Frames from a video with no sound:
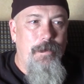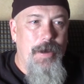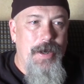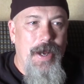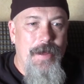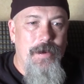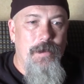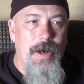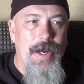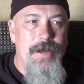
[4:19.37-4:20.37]
but
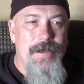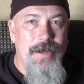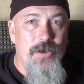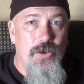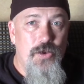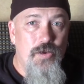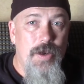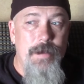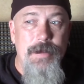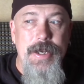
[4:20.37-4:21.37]
otherwise
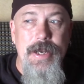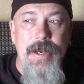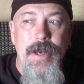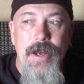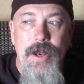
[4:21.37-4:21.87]
extremely